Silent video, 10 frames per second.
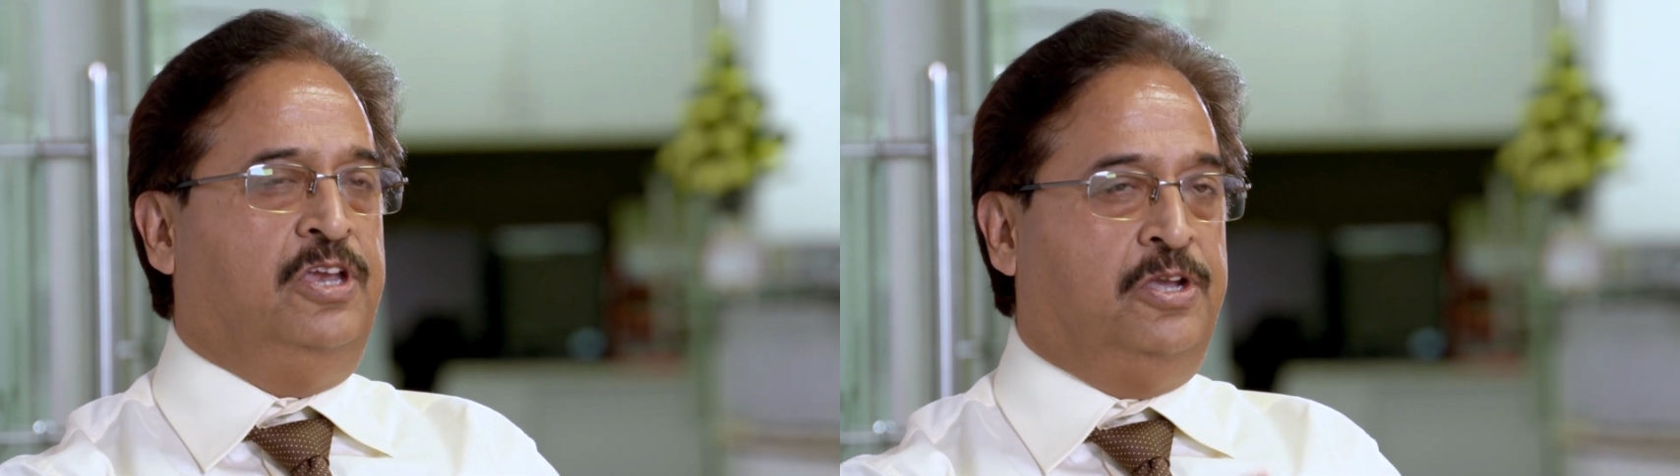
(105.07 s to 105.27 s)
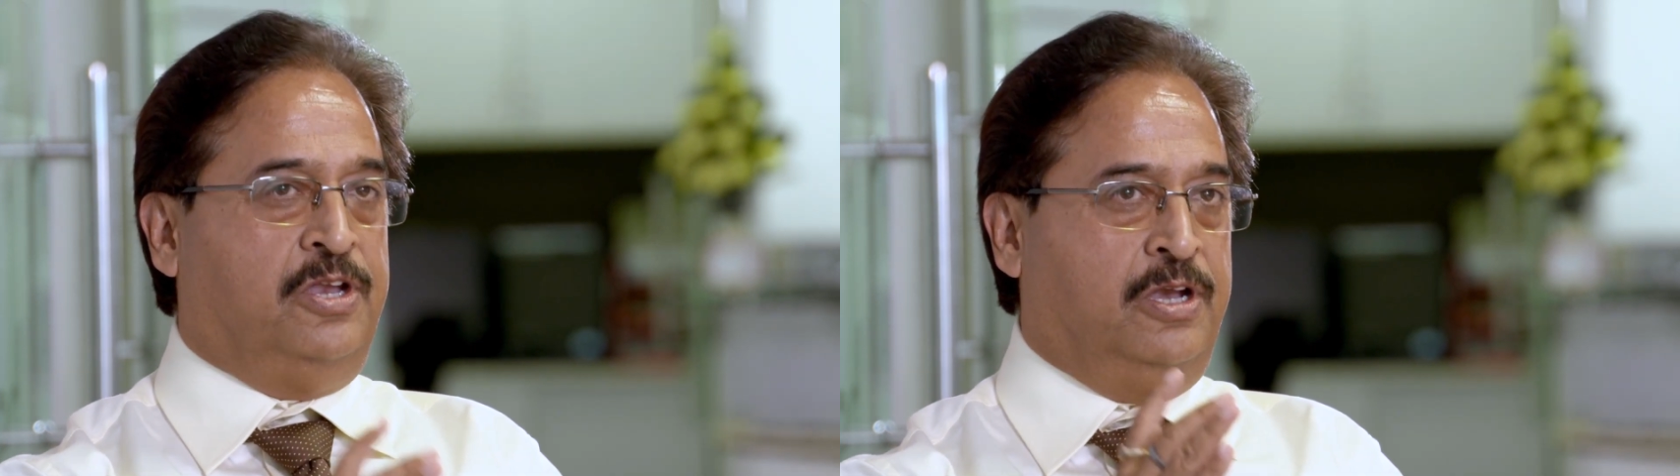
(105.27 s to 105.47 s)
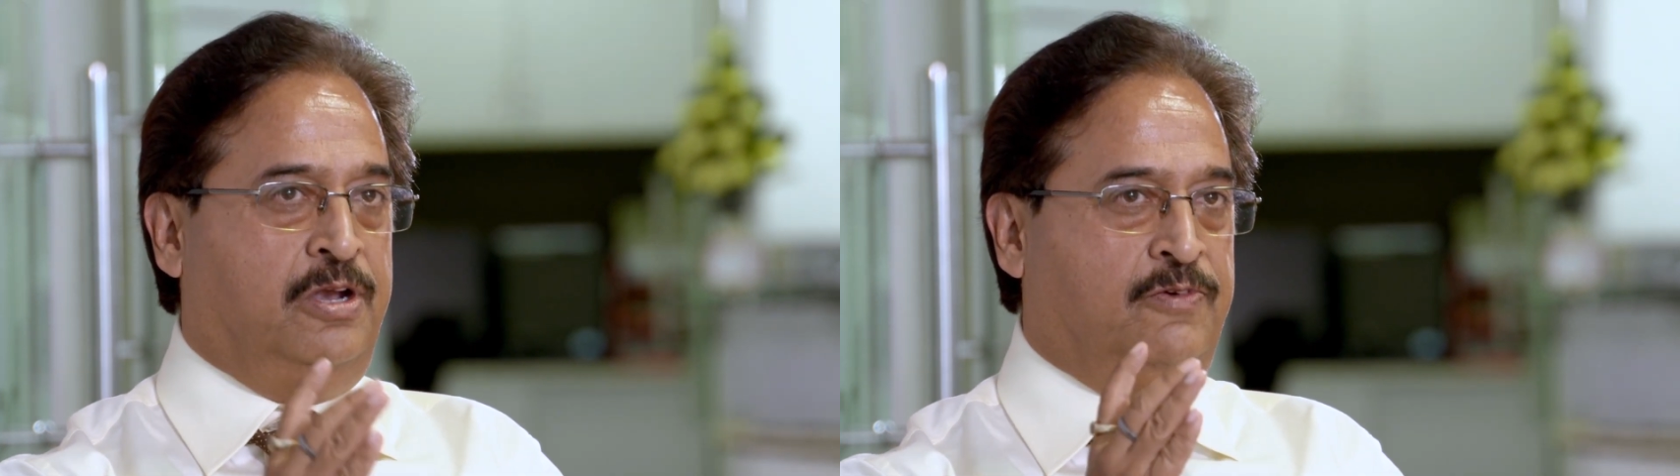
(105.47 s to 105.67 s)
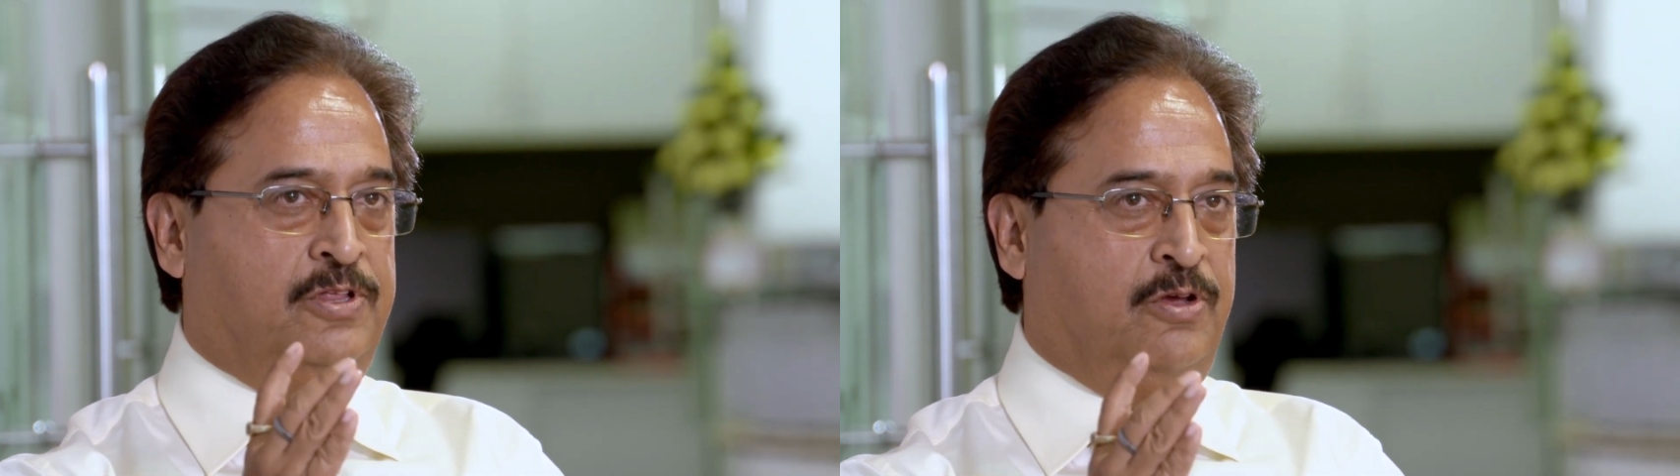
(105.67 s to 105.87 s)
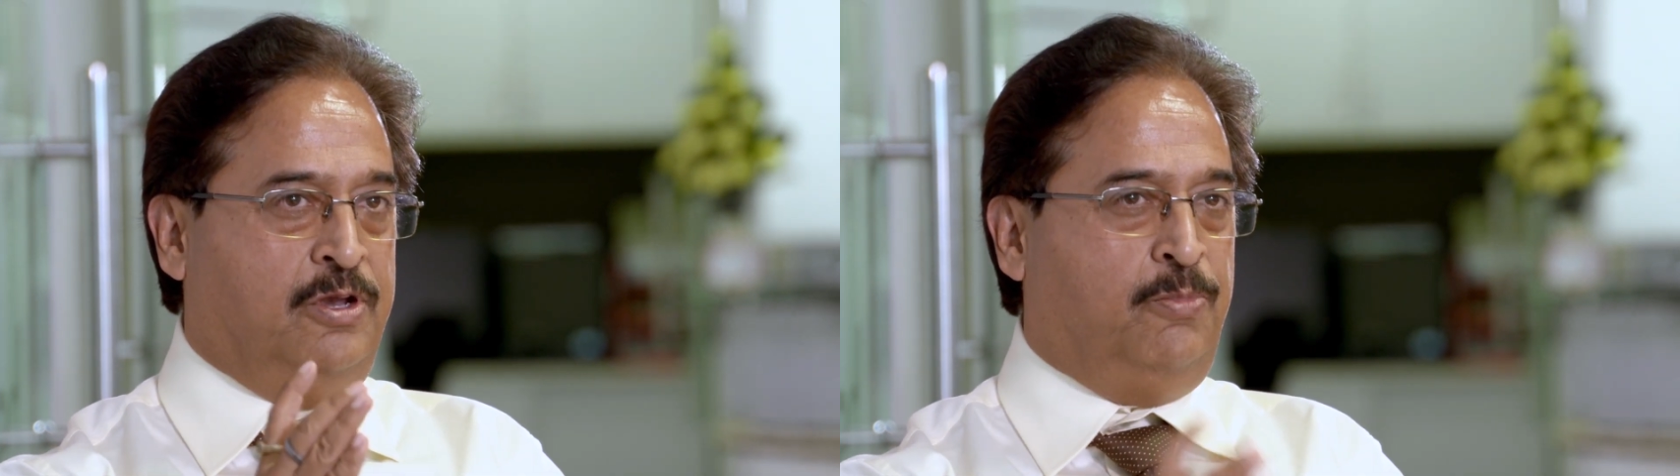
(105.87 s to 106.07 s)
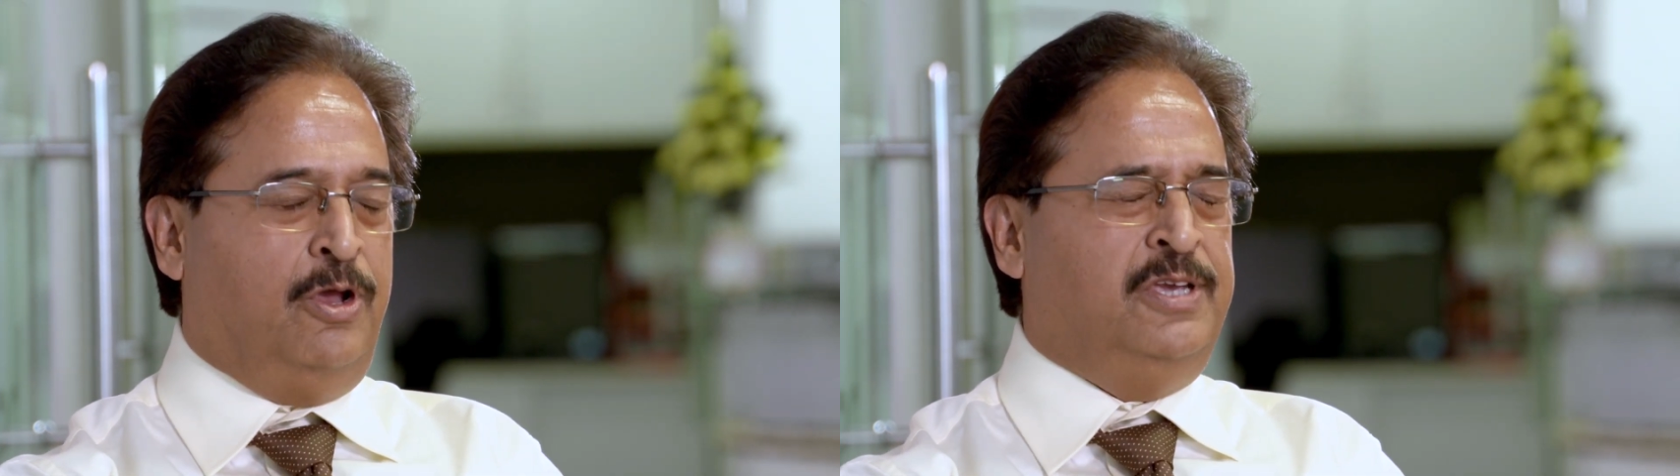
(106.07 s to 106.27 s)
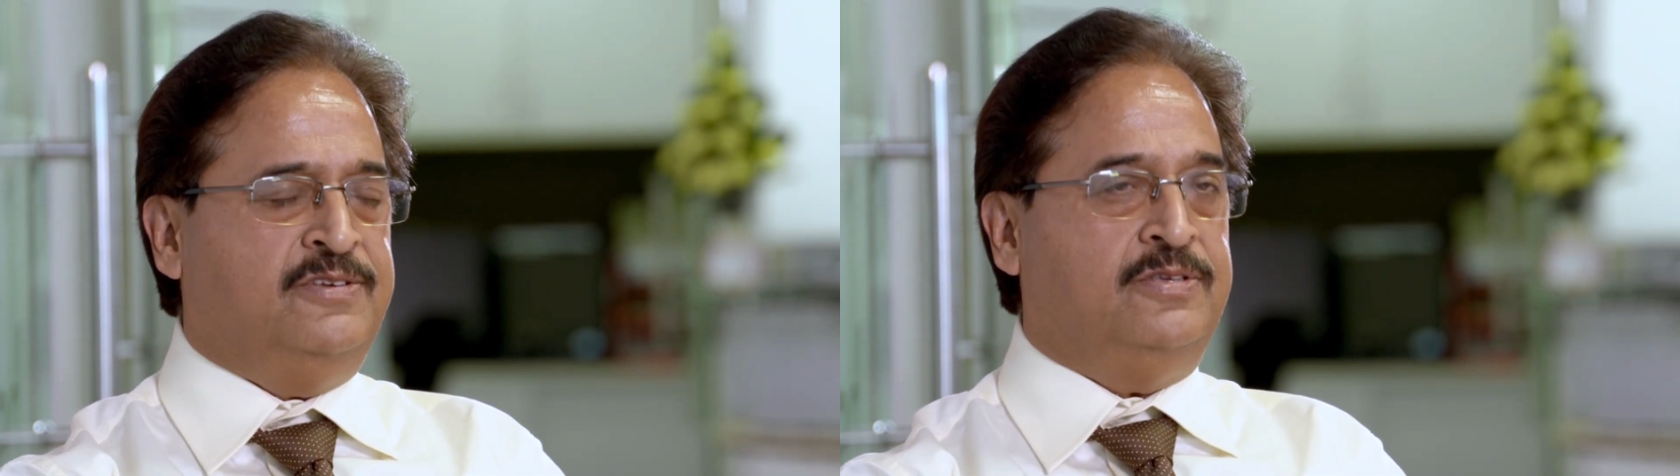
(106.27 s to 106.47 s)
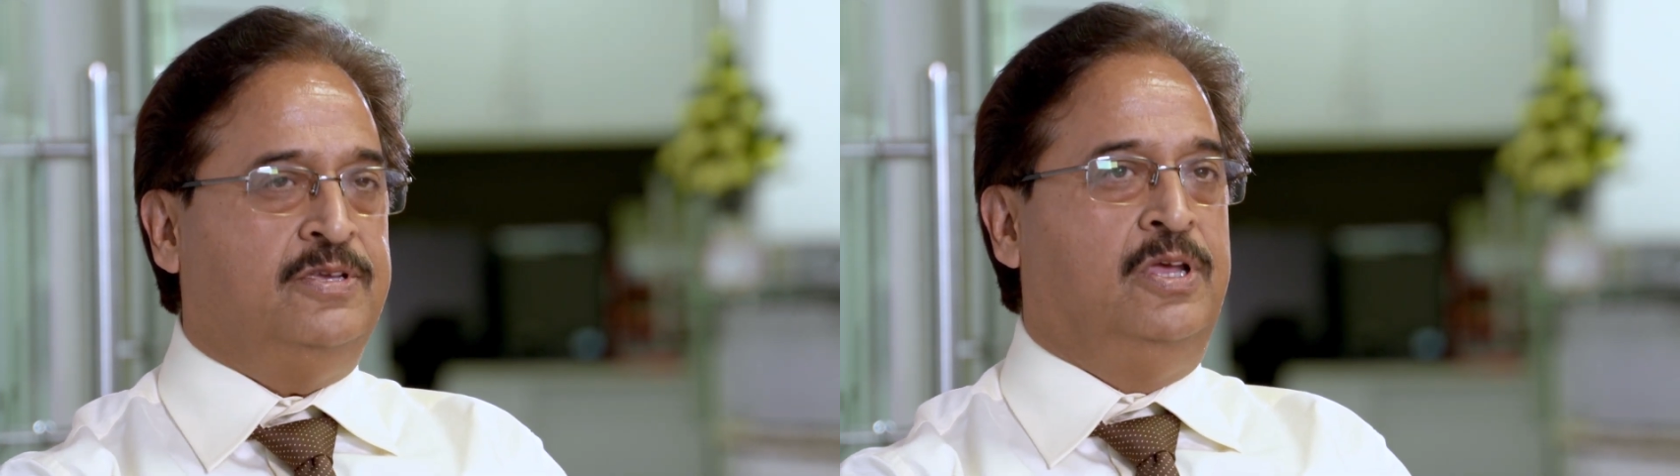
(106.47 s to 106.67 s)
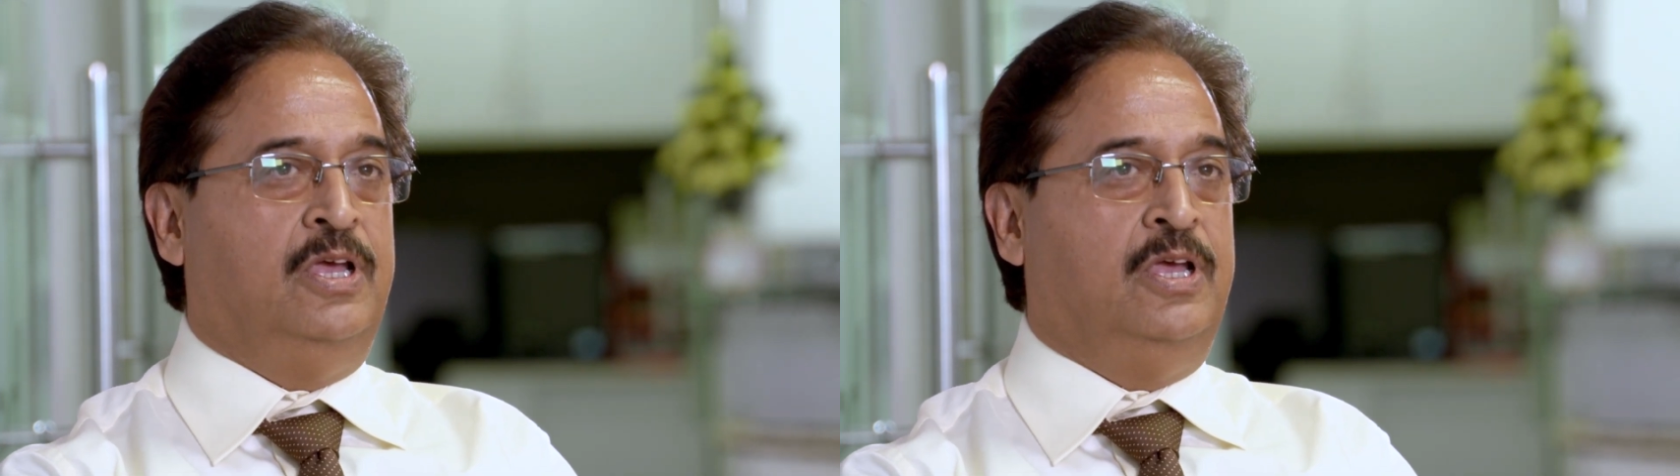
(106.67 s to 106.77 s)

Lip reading: internal with your employees,